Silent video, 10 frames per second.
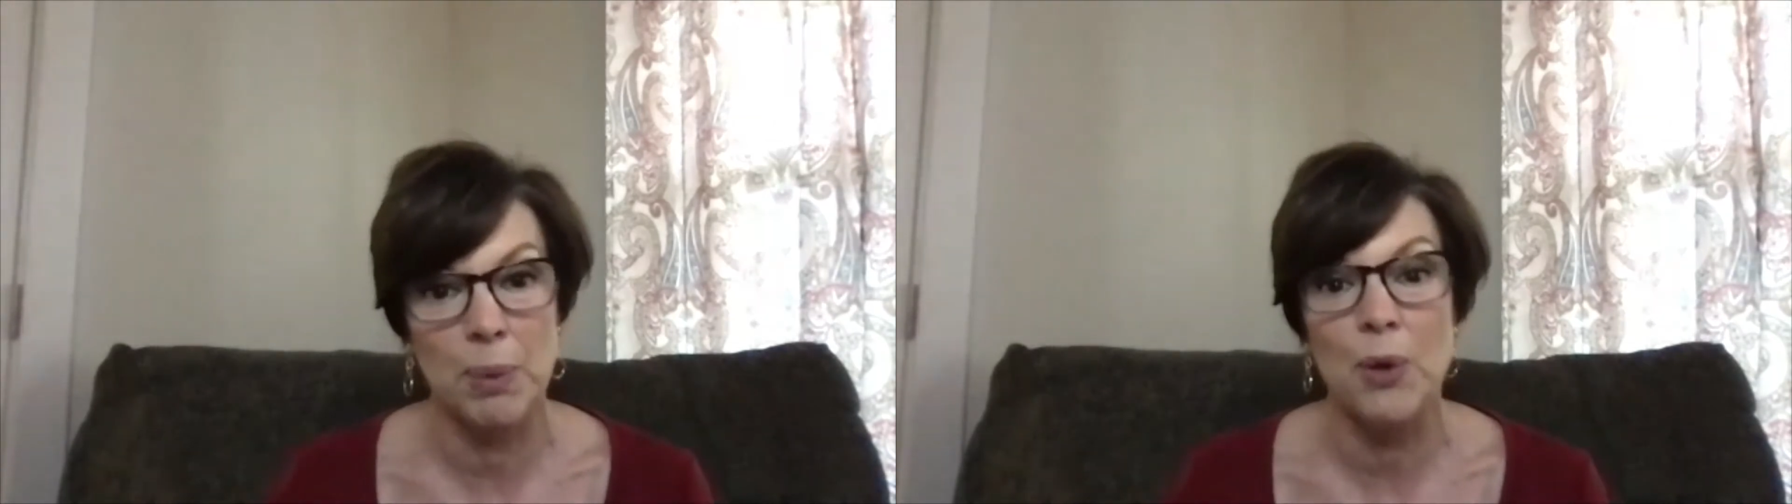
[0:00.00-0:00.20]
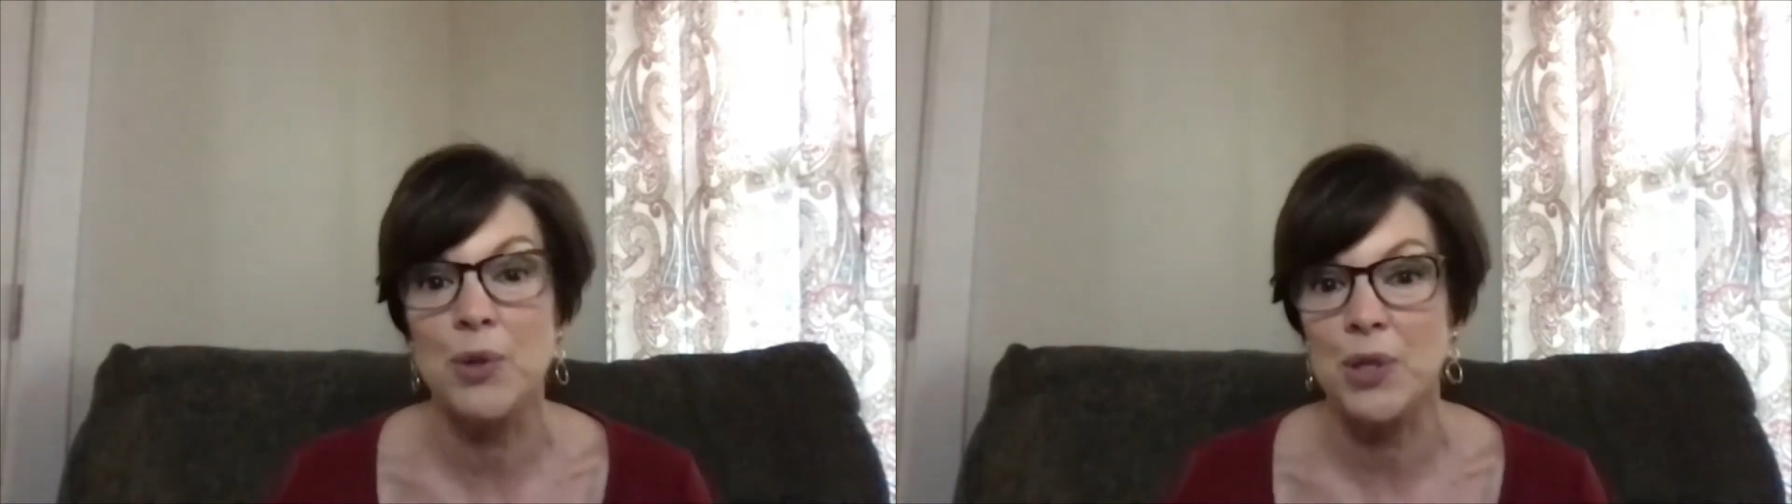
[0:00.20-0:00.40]

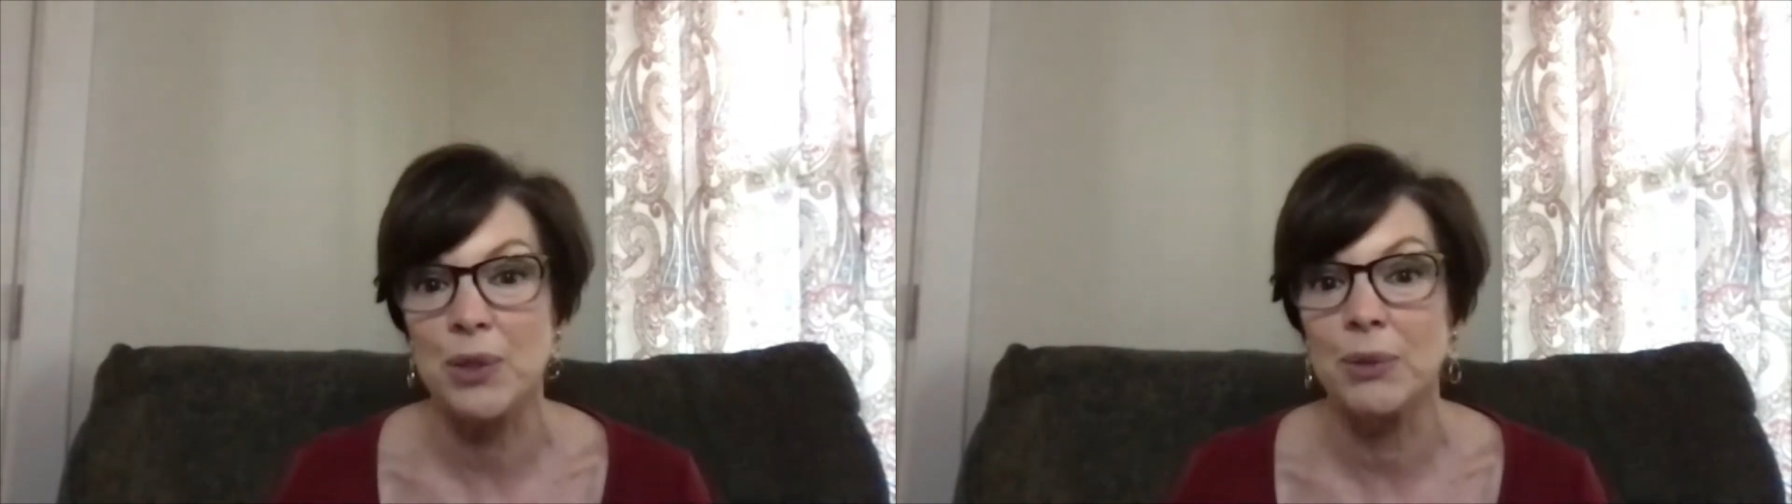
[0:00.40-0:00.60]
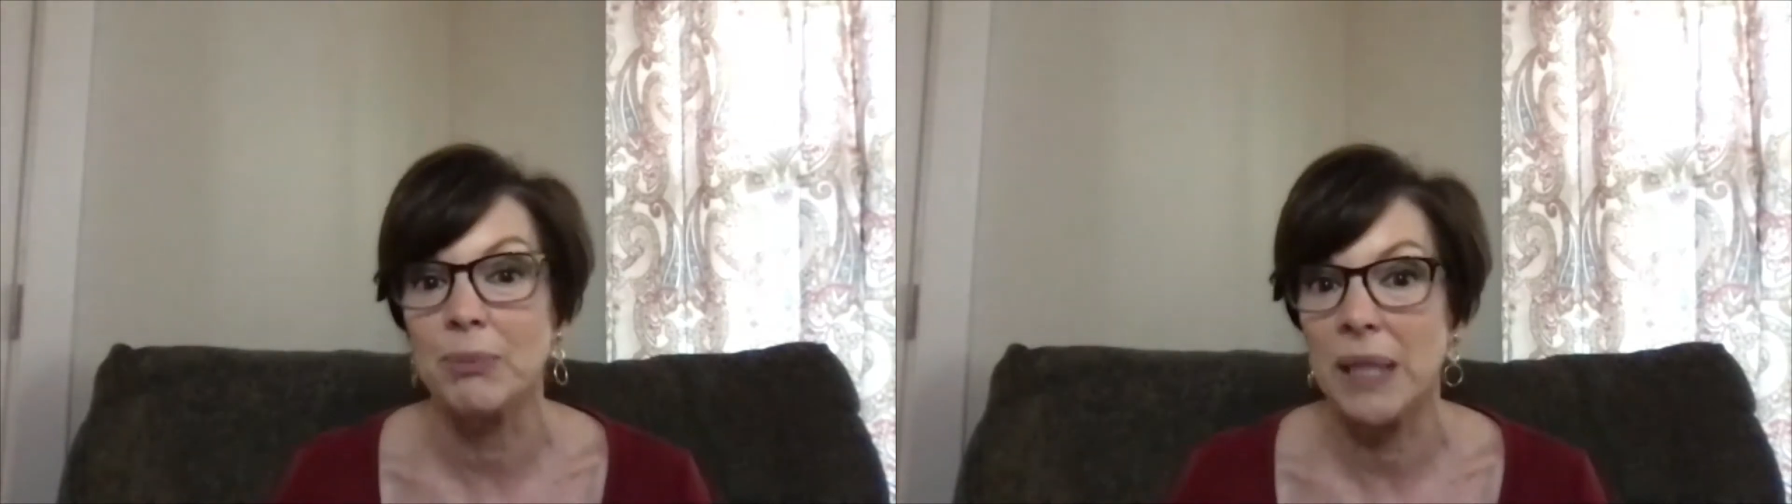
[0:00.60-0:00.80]

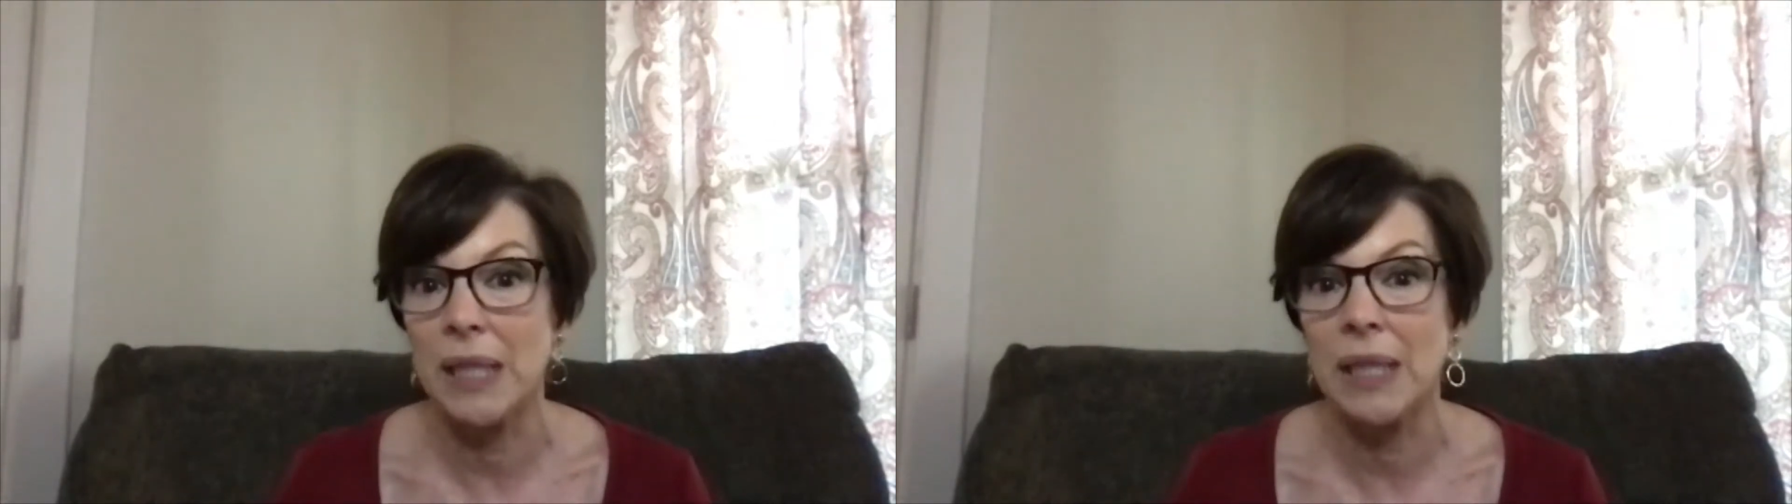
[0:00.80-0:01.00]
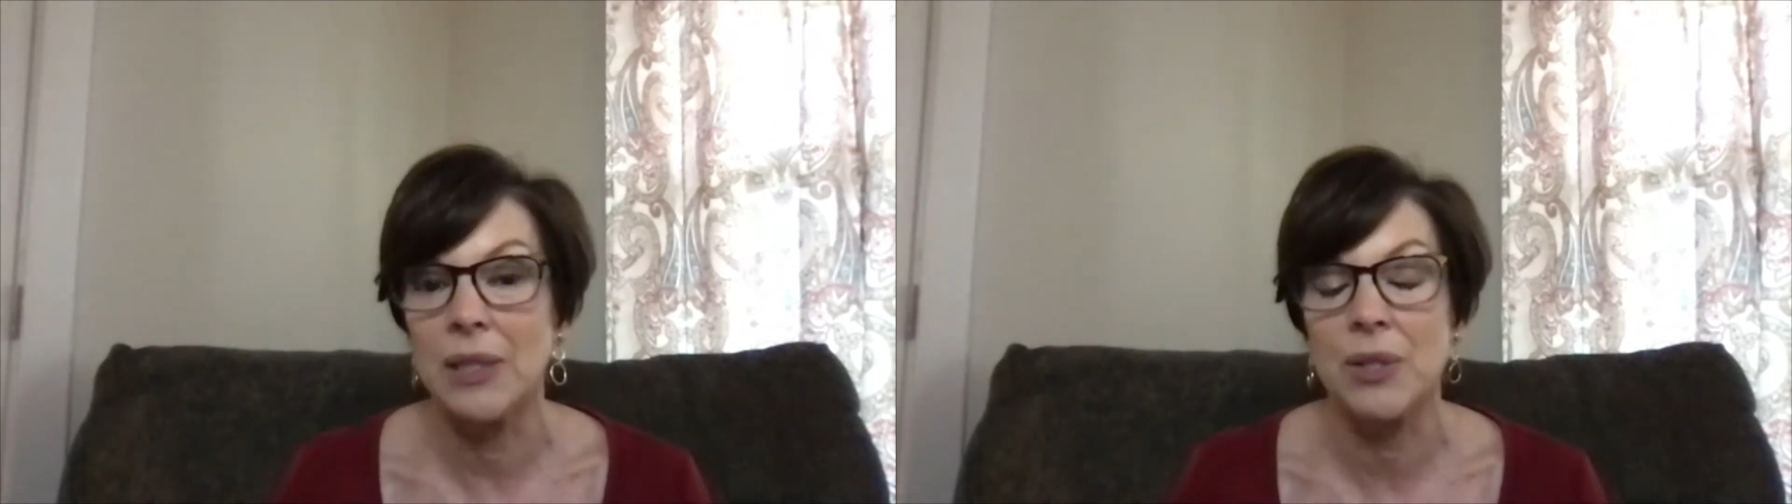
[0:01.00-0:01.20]
personal
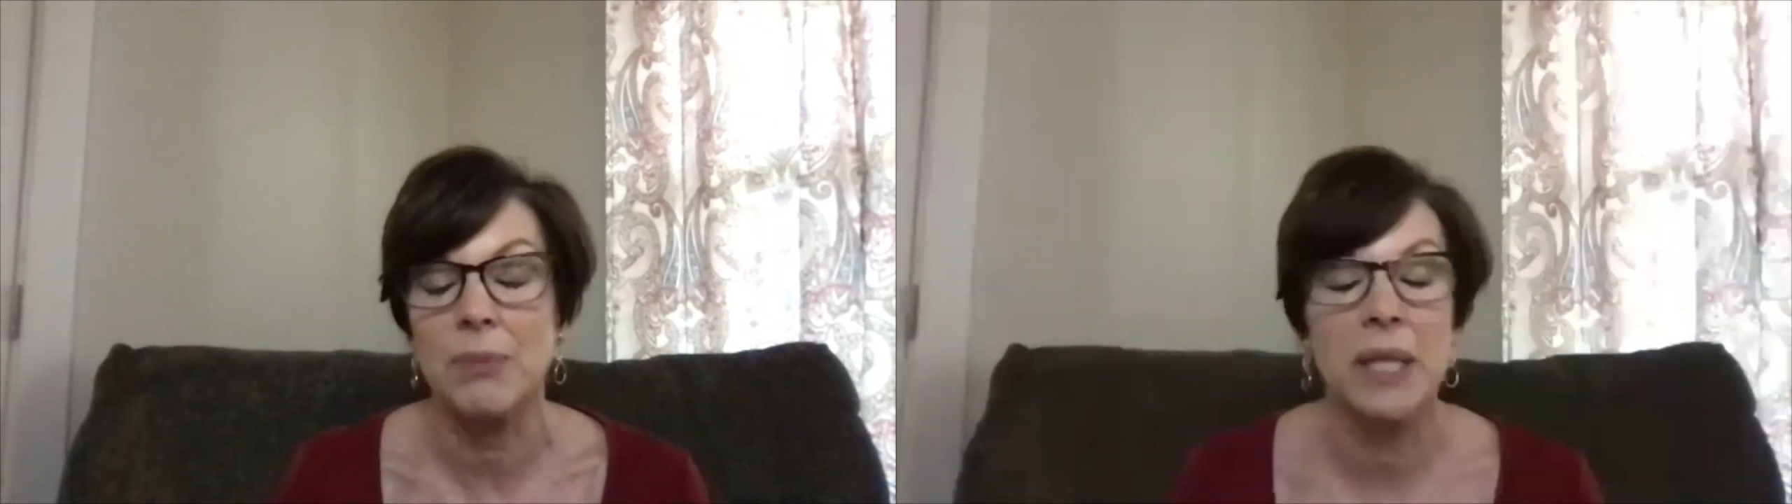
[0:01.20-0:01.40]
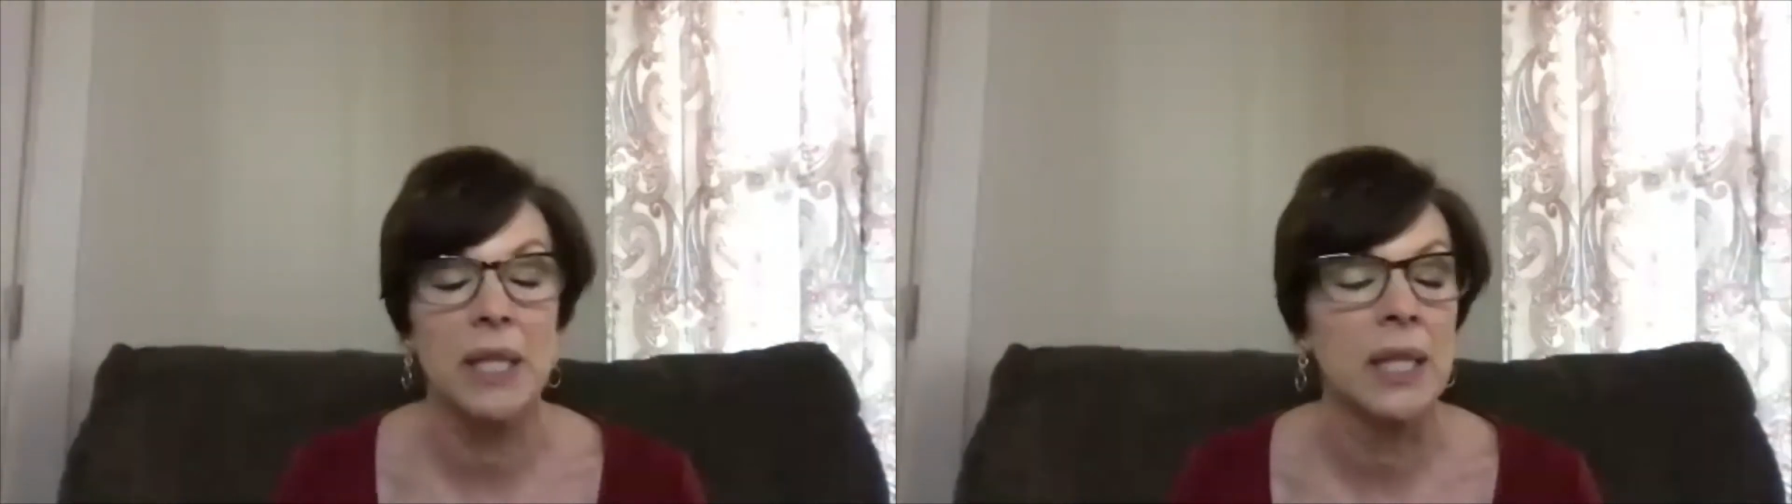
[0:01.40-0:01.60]
meaning to
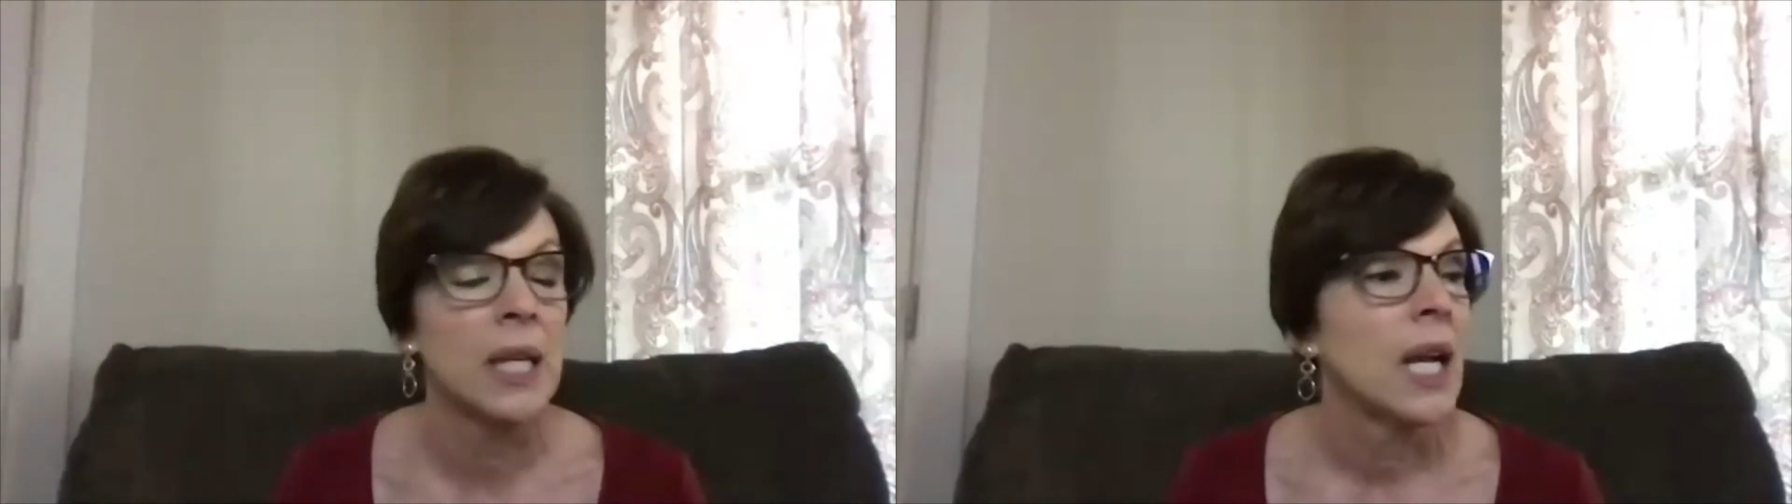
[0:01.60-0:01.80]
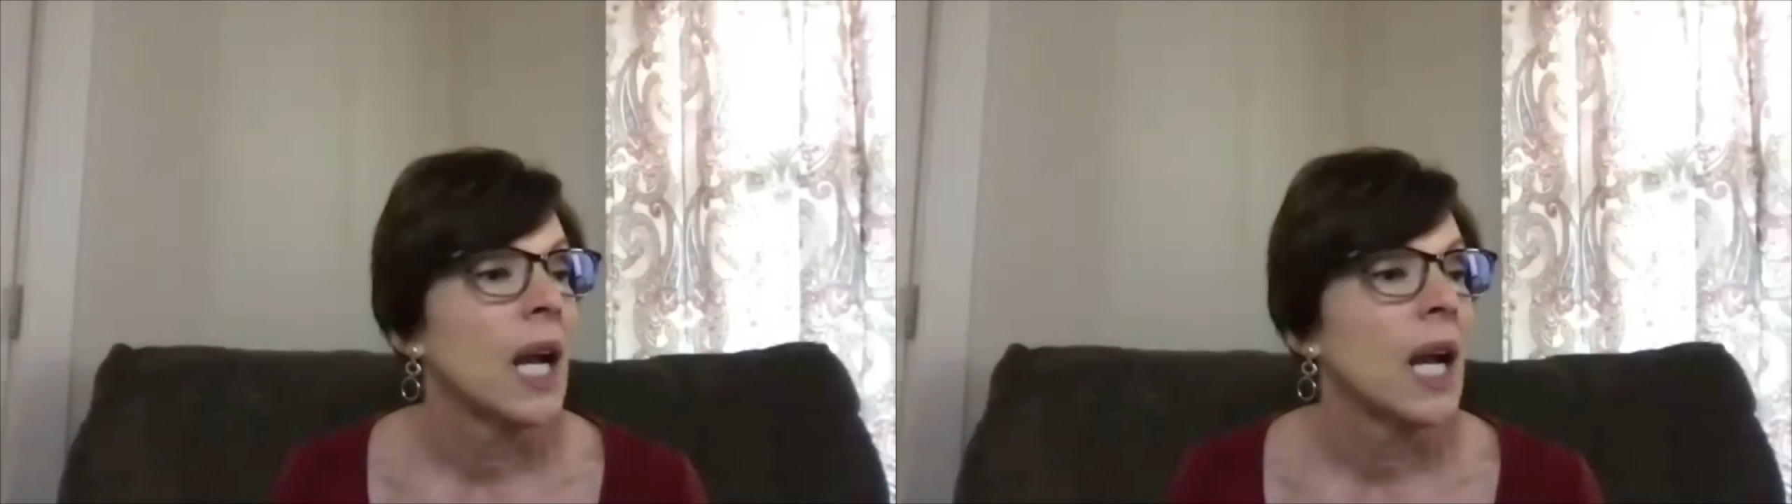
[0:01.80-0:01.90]
me.